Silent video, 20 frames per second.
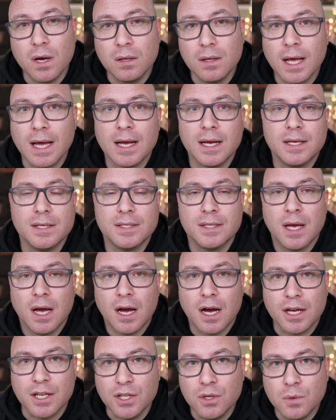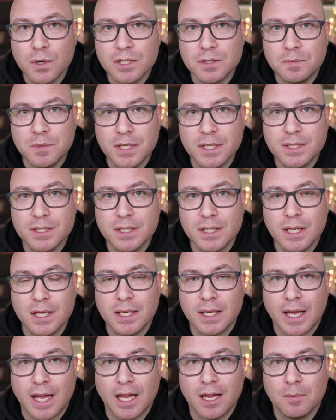as a U S B C
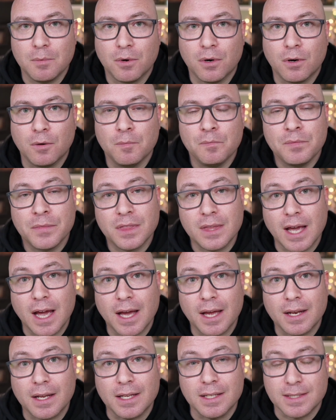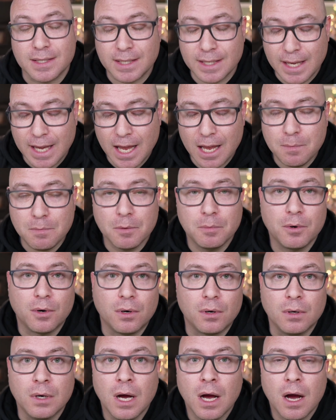cable that is
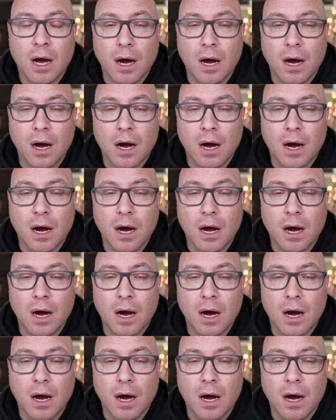capable